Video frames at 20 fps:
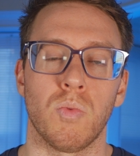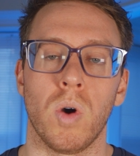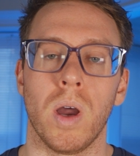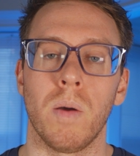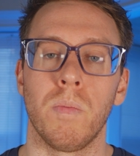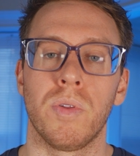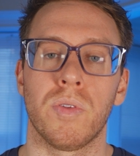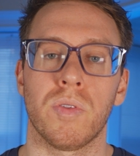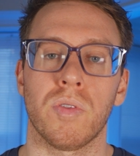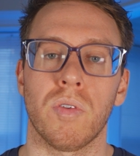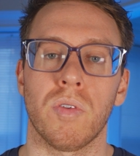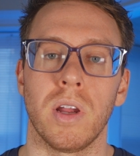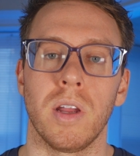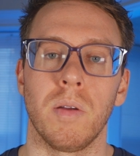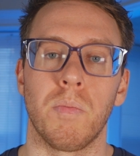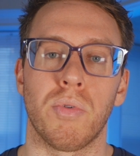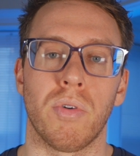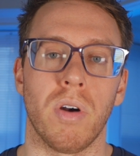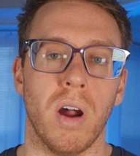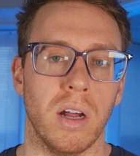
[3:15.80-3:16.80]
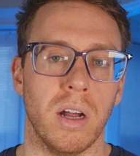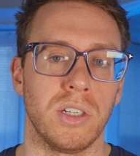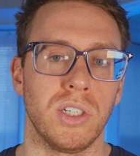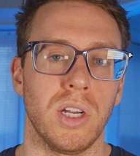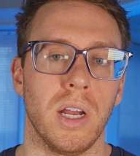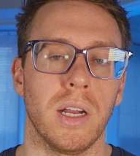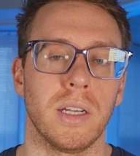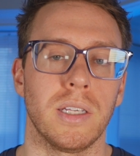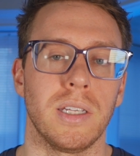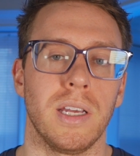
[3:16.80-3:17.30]
Web three
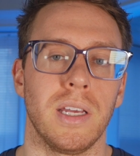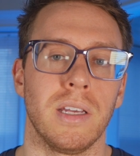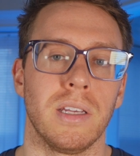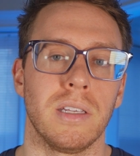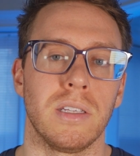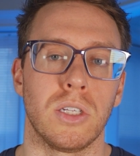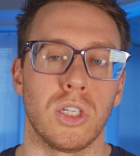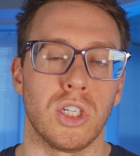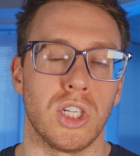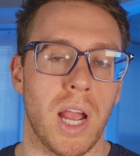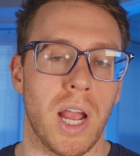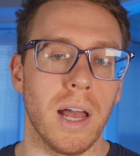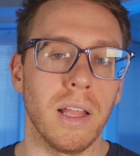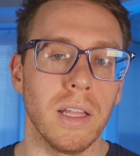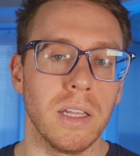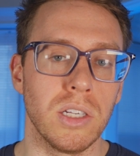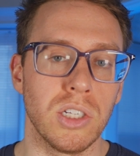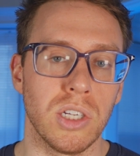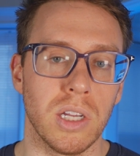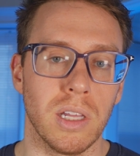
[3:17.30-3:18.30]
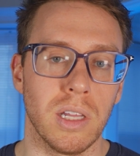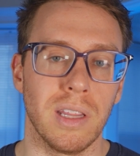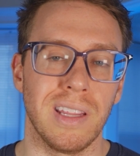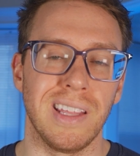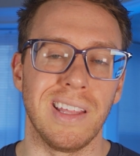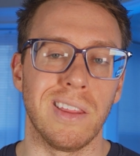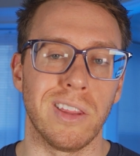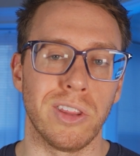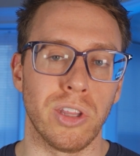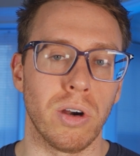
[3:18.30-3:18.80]
project is challenging the
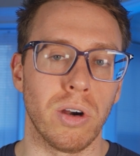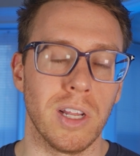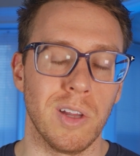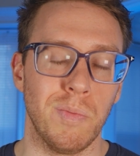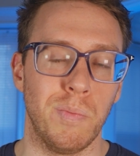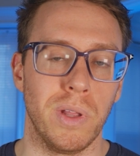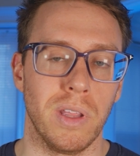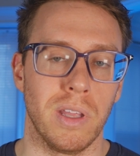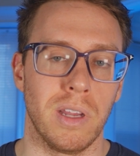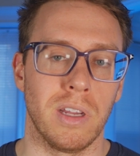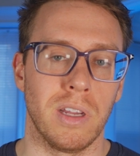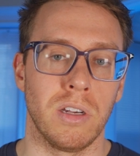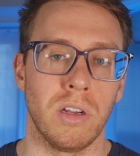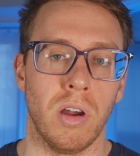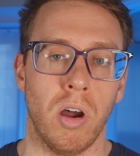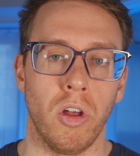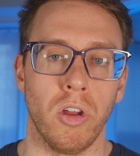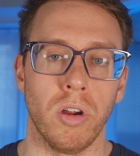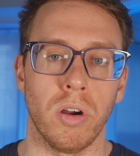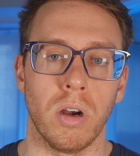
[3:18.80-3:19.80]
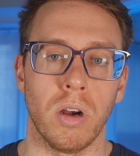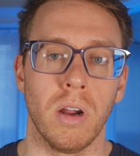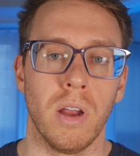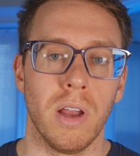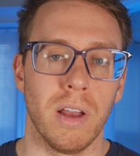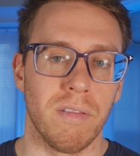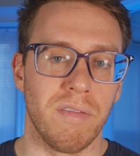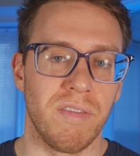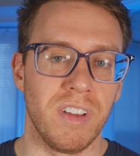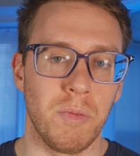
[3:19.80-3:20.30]
thirty billion dollar
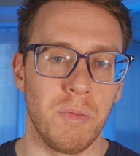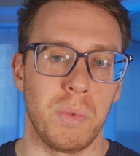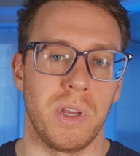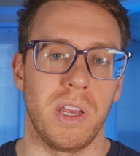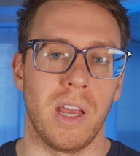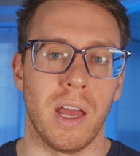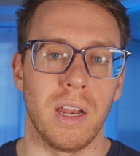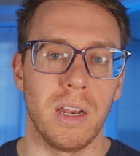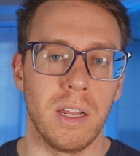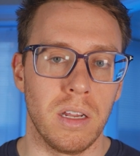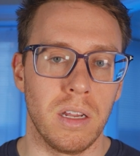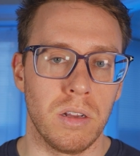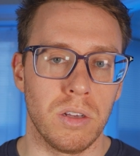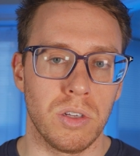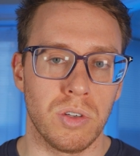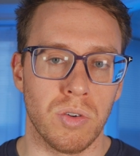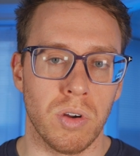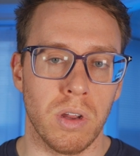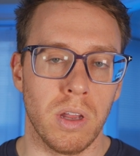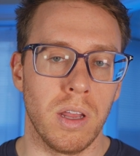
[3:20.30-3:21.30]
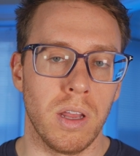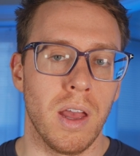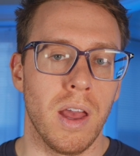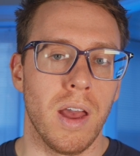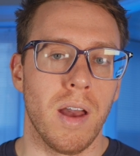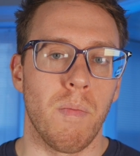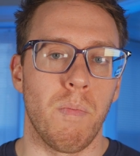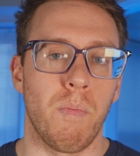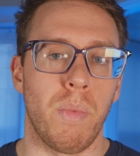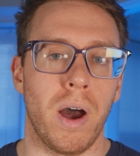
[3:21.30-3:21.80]
V P N industry
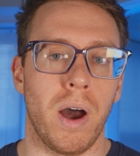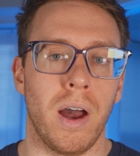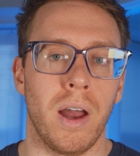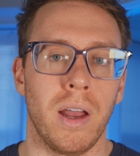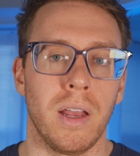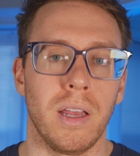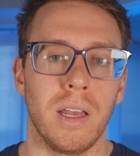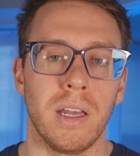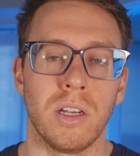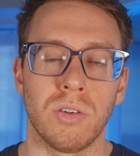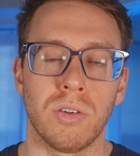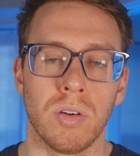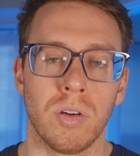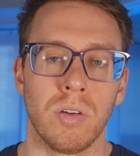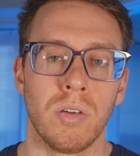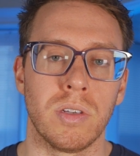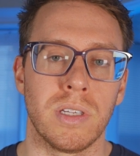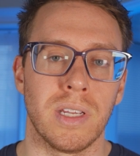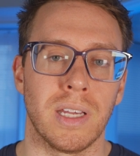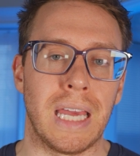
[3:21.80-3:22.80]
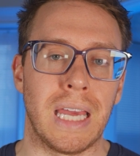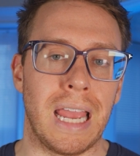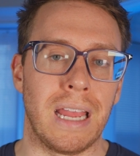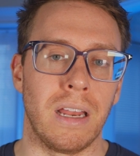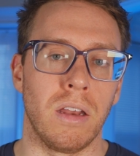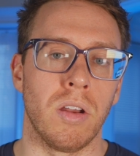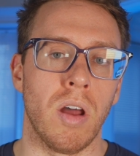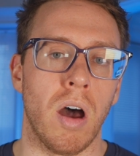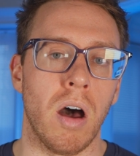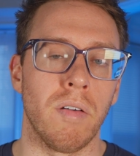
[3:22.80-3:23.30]
by introducing a
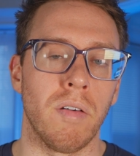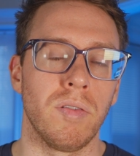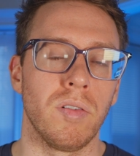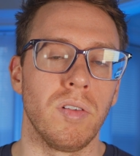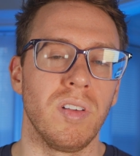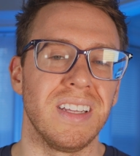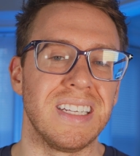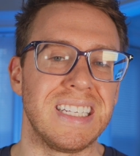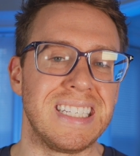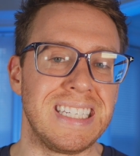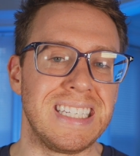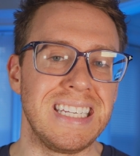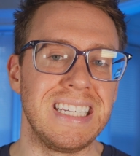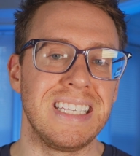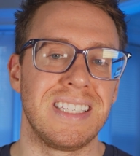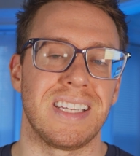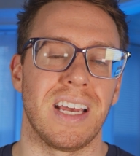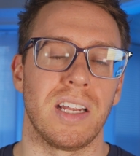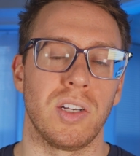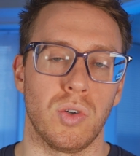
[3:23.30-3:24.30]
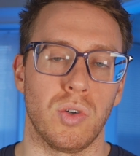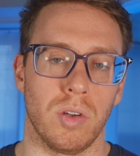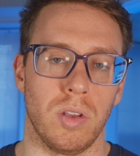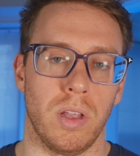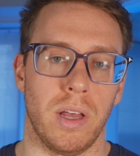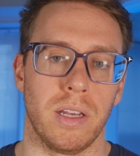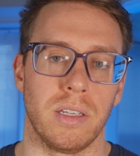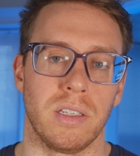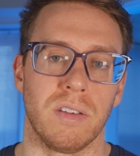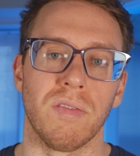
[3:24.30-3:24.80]
novel
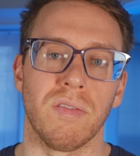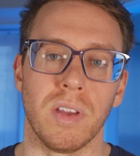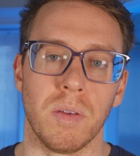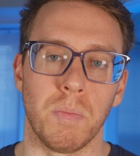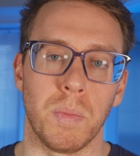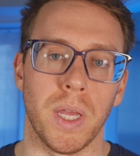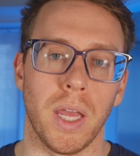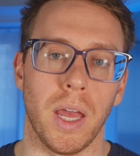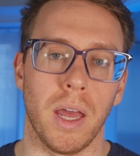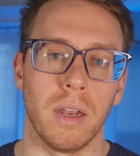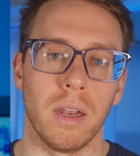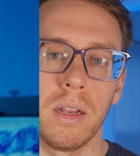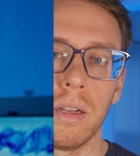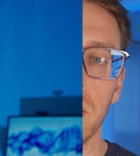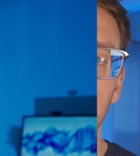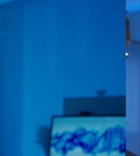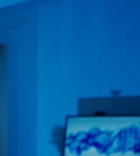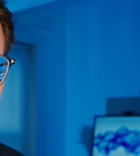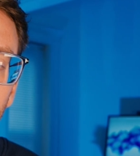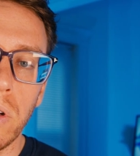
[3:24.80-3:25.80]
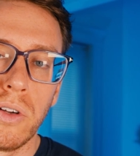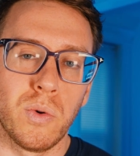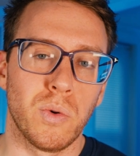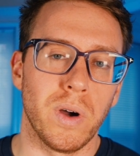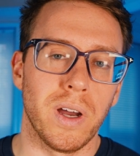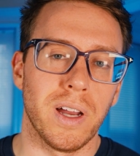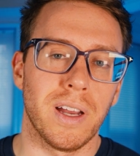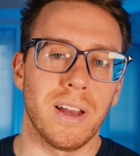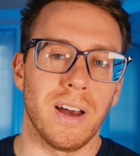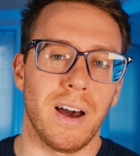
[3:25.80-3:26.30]
decentralized V P N. And real
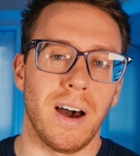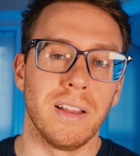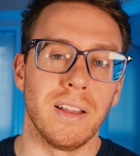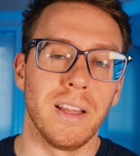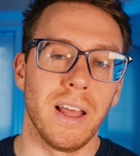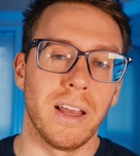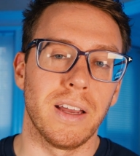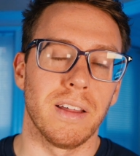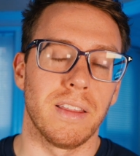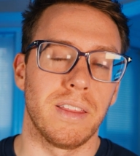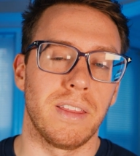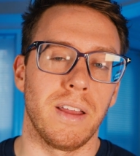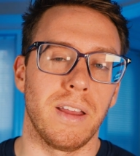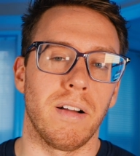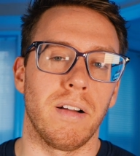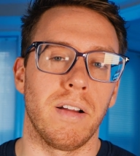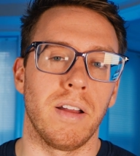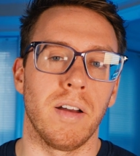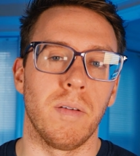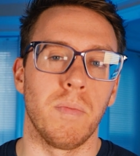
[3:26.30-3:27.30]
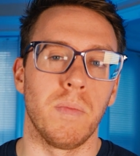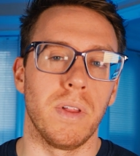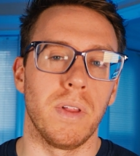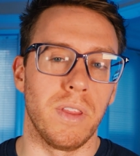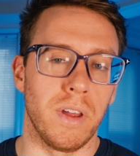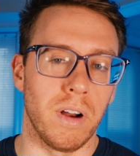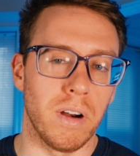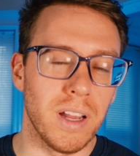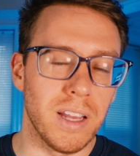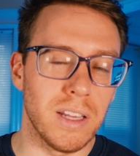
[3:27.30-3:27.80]
quick, unlike Ethereum,
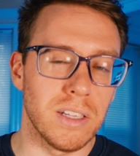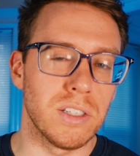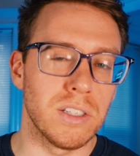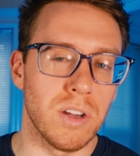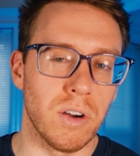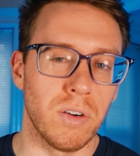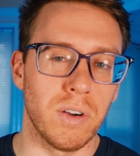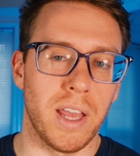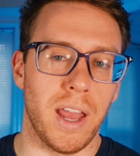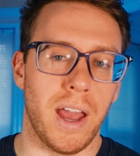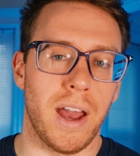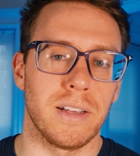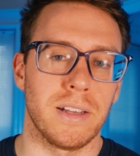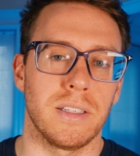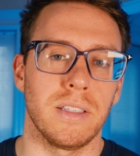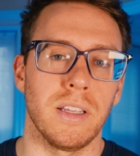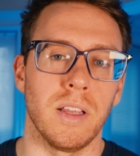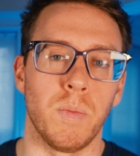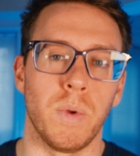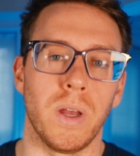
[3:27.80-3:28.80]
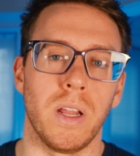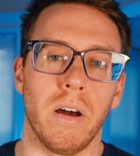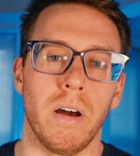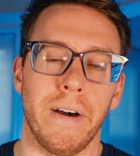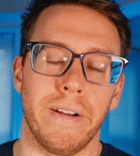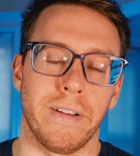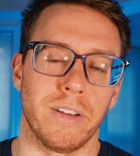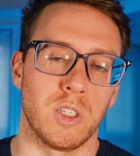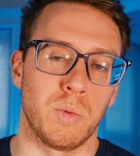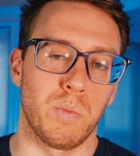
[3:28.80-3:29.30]
there is no gas limit
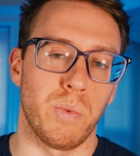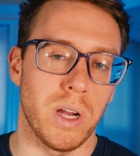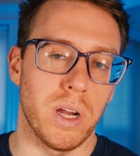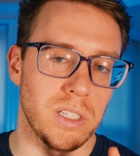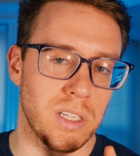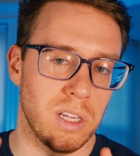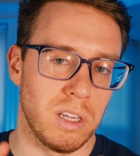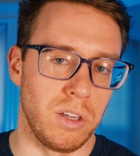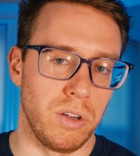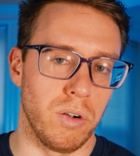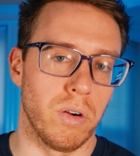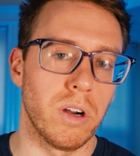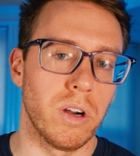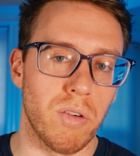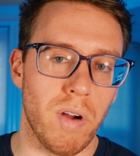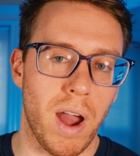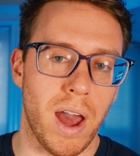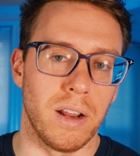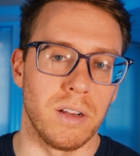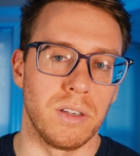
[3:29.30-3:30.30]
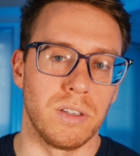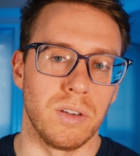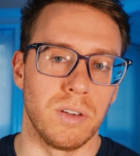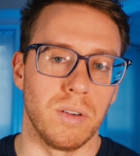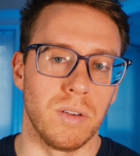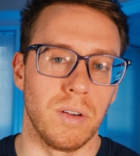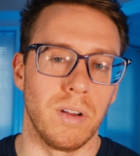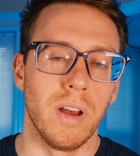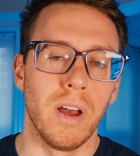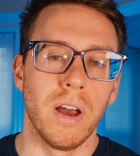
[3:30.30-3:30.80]
on expressing your
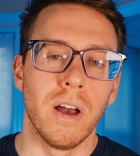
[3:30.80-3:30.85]
gratitude,